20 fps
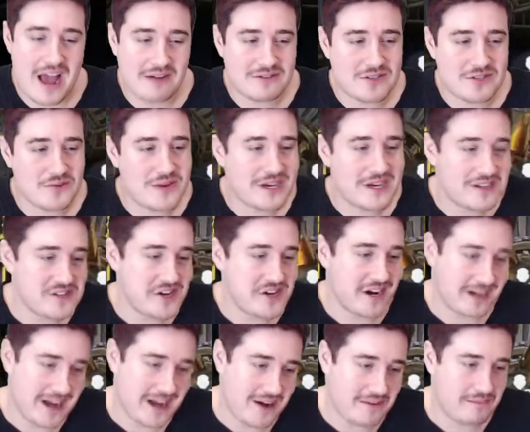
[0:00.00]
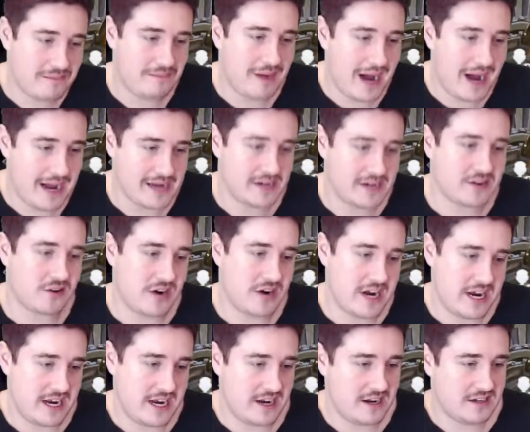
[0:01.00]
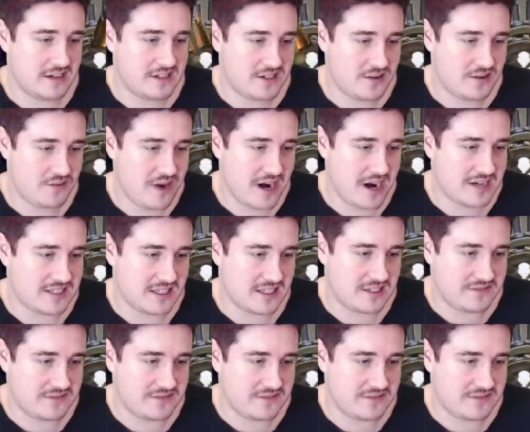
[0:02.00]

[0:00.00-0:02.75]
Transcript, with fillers: so we can check out my greed. So where is this